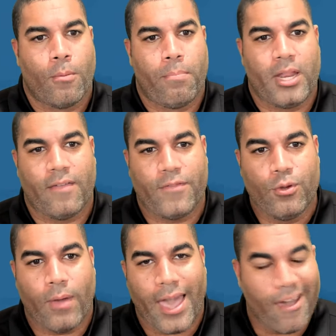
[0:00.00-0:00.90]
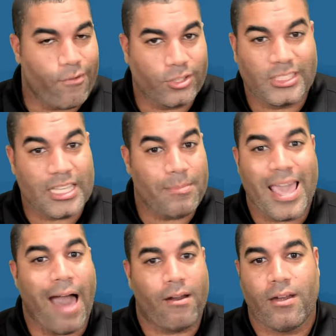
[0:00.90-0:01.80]
if you ever see me
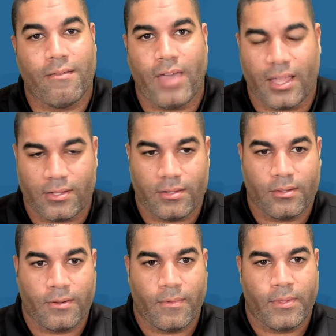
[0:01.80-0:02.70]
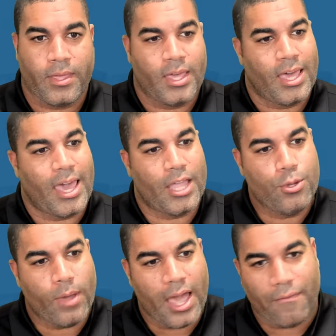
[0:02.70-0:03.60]
out at an event and you
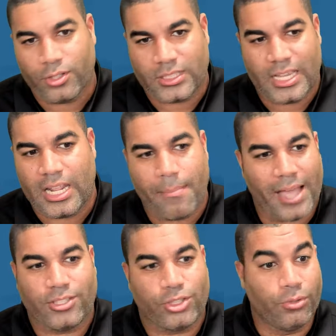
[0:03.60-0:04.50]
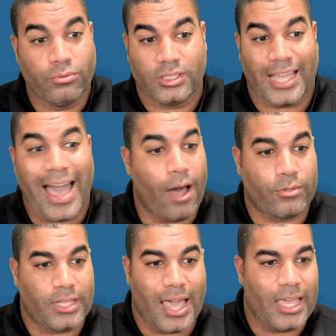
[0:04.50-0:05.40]
ever see any of my students out
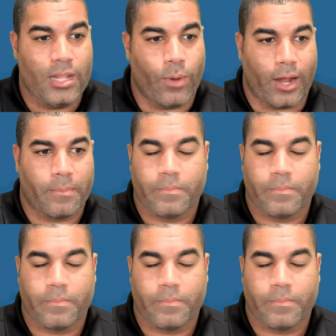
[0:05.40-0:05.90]
anywhere,